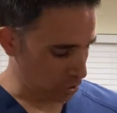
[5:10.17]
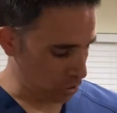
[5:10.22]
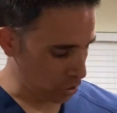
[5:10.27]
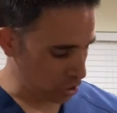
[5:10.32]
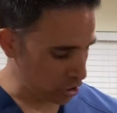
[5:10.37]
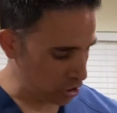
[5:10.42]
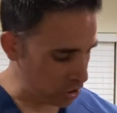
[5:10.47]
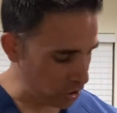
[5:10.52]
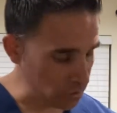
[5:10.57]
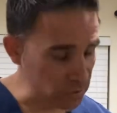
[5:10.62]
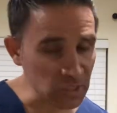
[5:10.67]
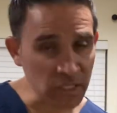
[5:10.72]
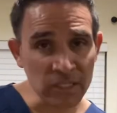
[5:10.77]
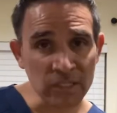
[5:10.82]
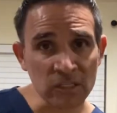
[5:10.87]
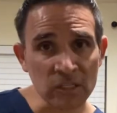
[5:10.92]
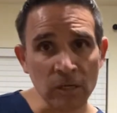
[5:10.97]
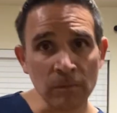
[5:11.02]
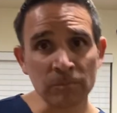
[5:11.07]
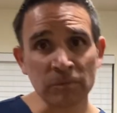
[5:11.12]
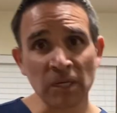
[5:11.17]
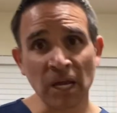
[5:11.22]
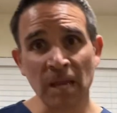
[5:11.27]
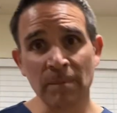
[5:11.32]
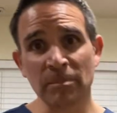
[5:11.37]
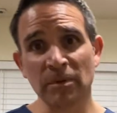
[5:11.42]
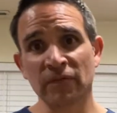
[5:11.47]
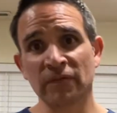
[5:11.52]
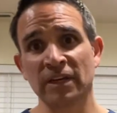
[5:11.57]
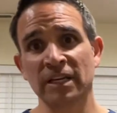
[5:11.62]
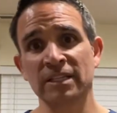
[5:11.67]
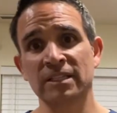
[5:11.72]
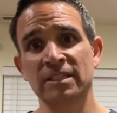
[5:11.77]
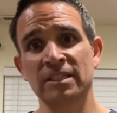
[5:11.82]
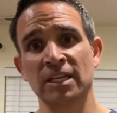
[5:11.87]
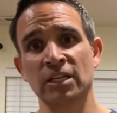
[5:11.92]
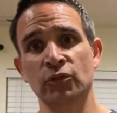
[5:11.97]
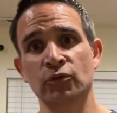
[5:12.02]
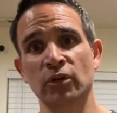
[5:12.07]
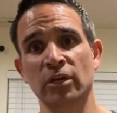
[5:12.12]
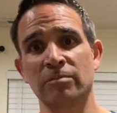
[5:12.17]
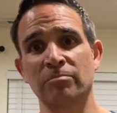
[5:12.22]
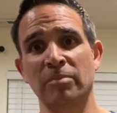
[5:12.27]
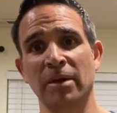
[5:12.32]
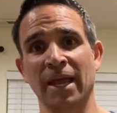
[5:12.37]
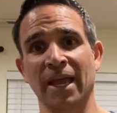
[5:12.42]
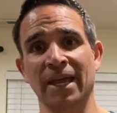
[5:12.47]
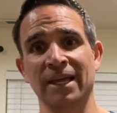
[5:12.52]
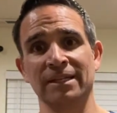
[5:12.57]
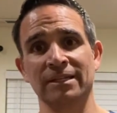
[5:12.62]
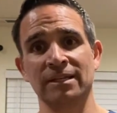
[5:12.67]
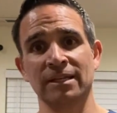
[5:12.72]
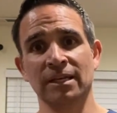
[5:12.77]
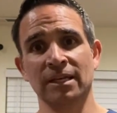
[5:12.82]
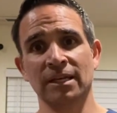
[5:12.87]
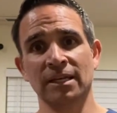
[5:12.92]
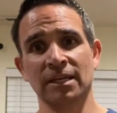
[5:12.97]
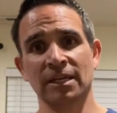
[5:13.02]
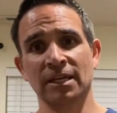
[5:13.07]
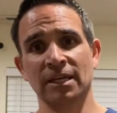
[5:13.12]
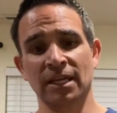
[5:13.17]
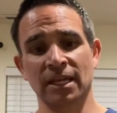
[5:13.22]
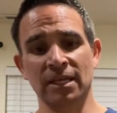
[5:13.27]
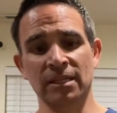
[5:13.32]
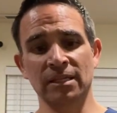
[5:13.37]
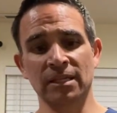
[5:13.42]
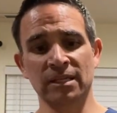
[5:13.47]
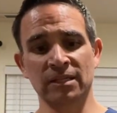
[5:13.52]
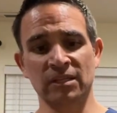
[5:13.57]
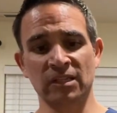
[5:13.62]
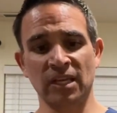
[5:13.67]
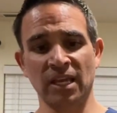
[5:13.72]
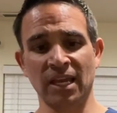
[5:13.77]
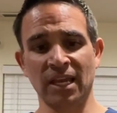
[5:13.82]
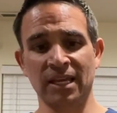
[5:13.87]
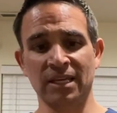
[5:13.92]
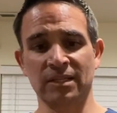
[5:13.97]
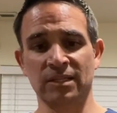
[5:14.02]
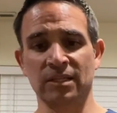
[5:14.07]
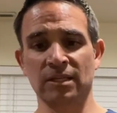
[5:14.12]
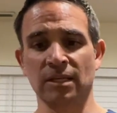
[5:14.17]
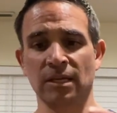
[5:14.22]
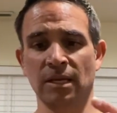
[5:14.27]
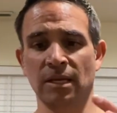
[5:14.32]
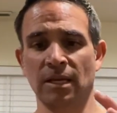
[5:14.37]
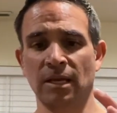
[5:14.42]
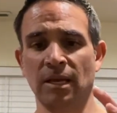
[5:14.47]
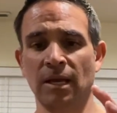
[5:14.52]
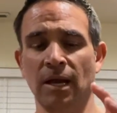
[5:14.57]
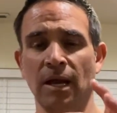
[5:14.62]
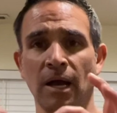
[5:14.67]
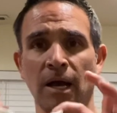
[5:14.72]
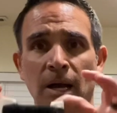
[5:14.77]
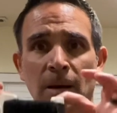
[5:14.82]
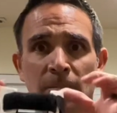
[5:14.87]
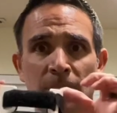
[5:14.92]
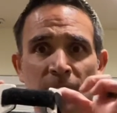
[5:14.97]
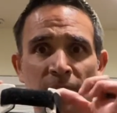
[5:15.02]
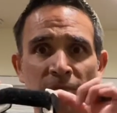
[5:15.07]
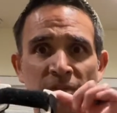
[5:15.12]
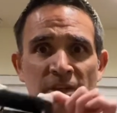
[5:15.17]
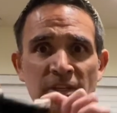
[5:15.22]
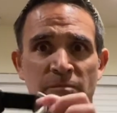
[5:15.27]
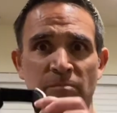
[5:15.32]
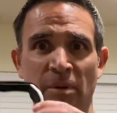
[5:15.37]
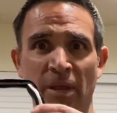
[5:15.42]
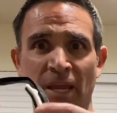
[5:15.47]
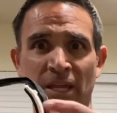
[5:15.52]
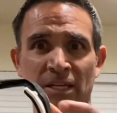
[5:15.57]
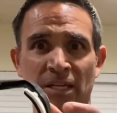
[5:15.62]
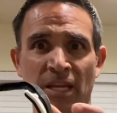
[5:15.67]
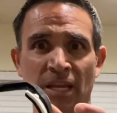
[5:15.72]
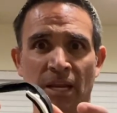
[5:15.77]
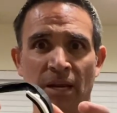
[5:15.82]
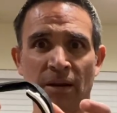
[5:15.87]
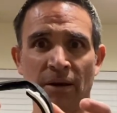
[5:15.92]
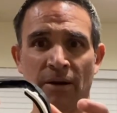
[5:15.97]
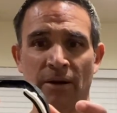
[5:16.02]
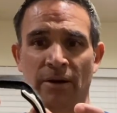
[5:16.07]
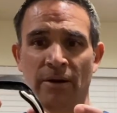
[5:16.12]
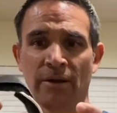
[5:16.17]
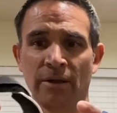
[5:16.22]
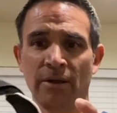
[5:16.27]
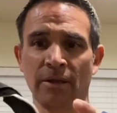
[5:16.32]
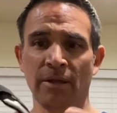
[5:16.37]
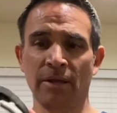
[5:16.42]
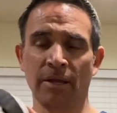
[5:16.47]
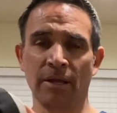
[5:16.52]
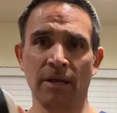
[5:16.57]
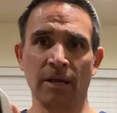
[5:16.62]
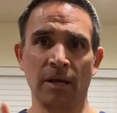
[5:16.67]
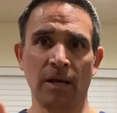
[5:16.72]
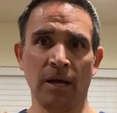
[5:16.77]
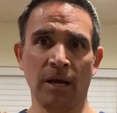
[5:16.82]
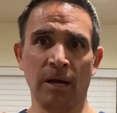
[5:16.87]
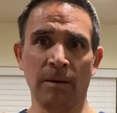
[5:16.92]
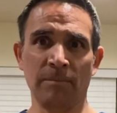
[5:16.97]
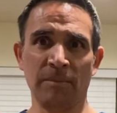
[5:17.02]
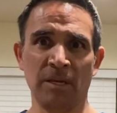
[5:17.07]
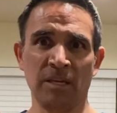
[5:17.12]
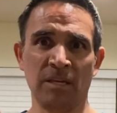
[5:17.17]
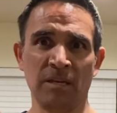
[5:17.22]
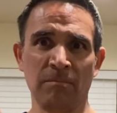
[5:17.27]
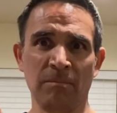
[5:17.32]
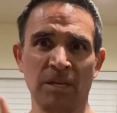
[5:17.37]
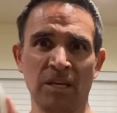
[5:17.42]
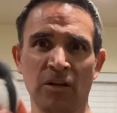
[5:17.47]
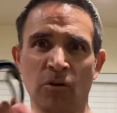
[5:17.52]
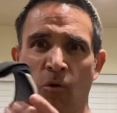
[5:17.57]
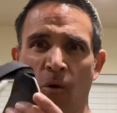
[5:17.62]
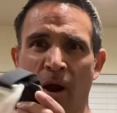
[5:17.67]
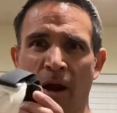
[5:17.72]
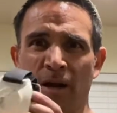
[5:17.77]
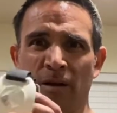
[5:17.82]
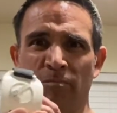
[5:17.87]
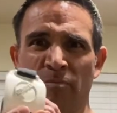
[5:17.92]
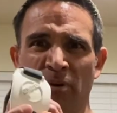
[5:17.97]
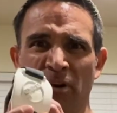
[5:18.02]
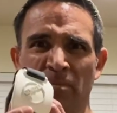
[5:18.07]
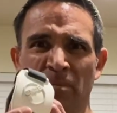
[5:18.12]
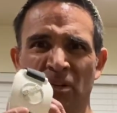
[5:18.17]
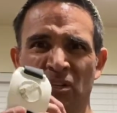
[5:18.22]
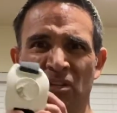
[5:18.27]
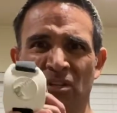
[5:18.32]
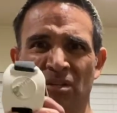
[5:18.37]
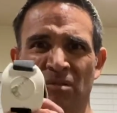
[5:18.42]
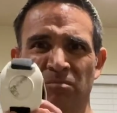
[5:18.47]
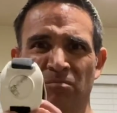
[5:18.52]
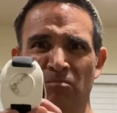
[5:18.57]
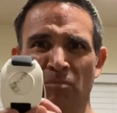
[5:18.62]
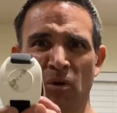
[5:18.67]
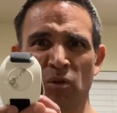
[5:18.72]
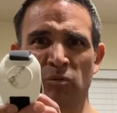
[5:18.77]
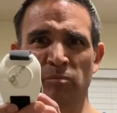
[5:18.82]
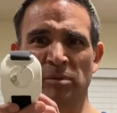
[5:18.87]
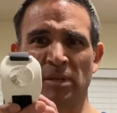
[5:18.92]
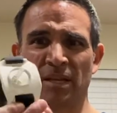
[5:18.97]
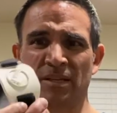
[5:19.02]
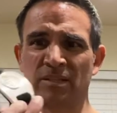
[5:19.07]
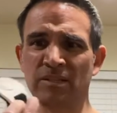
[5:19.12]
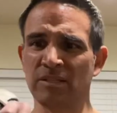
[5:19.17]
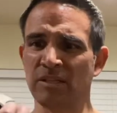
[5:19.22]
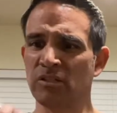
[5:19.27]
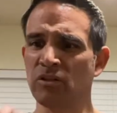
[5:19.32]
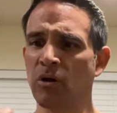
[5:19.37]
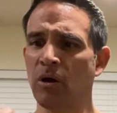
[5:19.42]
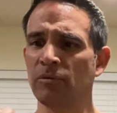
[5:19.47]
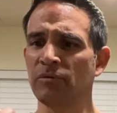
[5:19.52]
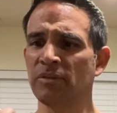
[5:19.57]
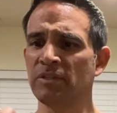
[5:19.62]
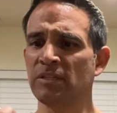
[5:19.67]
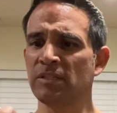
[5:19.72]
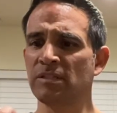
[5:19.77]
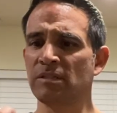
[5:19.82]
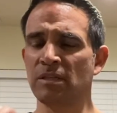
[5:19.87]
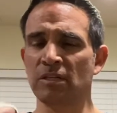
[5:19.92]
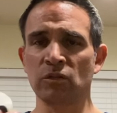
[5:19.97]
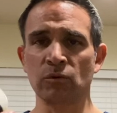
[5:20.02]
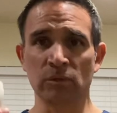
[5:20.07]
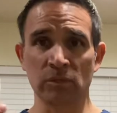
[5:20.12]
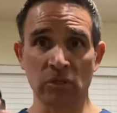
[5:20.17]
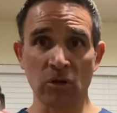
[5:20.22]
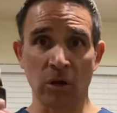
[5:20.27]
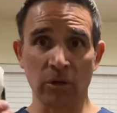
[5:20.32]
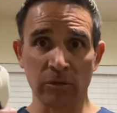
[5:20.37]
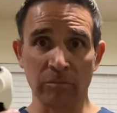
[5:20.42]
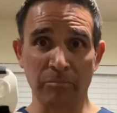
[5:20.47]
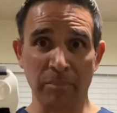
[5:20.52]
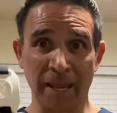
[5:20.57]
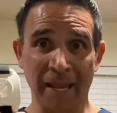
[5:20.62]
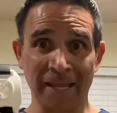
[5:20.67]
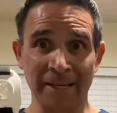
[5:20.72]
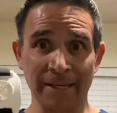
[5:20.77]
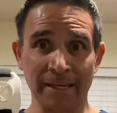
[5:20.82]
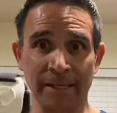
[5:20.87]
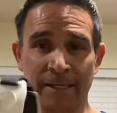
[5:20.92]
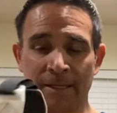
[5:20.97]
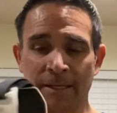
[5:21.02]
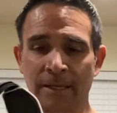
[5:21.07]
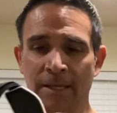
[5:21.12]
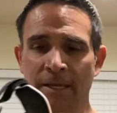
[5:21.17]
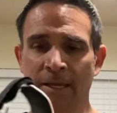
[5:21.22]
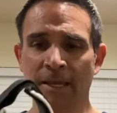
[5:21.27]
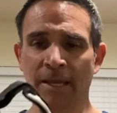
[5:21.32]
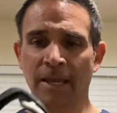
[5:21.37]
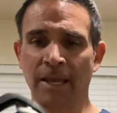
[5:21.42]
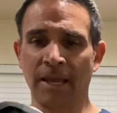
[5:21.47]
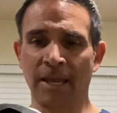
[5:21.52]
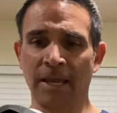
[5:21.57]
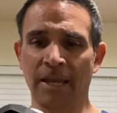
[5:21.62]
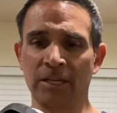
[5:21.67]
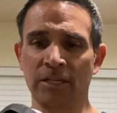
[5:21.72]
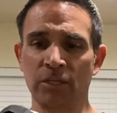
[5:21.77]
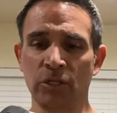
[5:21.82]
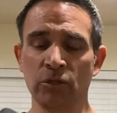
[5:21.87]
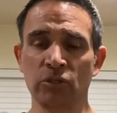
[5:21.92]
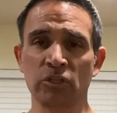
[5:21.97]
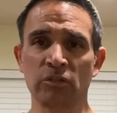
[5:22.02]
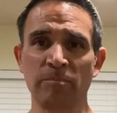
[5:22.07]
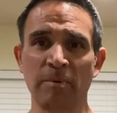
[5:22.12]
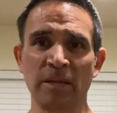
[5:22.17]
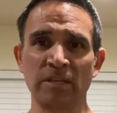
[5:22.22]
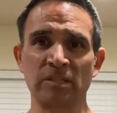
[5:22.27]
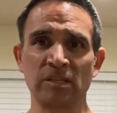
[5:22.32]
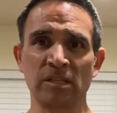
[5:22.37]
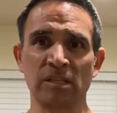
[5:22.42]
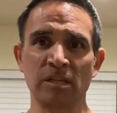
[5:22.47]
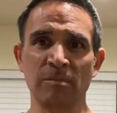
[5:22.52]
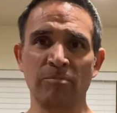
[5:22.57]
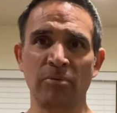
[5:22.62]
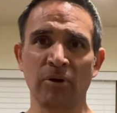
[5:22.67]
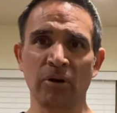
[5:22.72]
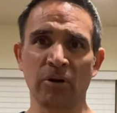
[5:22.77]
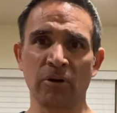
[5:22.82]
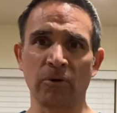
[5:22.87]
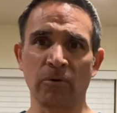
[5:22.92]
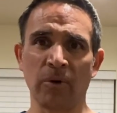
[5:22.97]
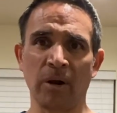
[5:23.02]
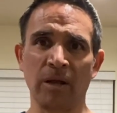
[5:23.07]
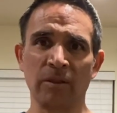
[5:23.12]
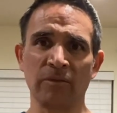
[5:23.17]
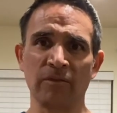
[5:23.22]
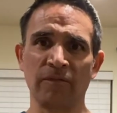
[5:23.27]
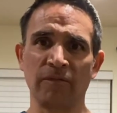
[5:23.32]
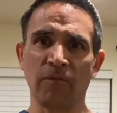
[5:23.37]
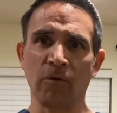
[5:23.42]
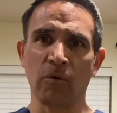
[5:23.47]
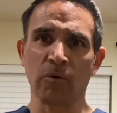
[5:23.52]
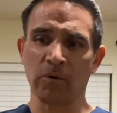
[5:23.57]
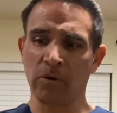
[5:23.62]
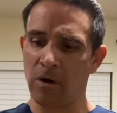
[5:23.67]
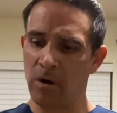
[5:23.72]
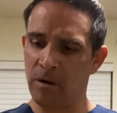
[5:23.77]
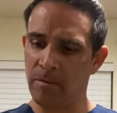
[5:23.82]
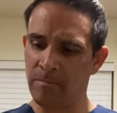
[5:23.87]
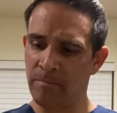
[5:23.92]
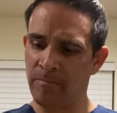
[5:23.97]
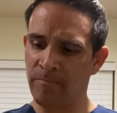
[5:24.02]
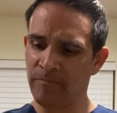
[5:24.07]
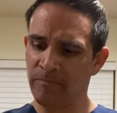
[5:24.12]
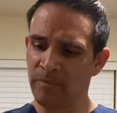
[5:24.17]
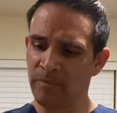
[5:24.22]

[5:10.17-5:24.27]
using some type of concentric band. In this case, this band here, it can be acquired pretty much most places. This one's called the Bandit, and you just basically put it around the forearm,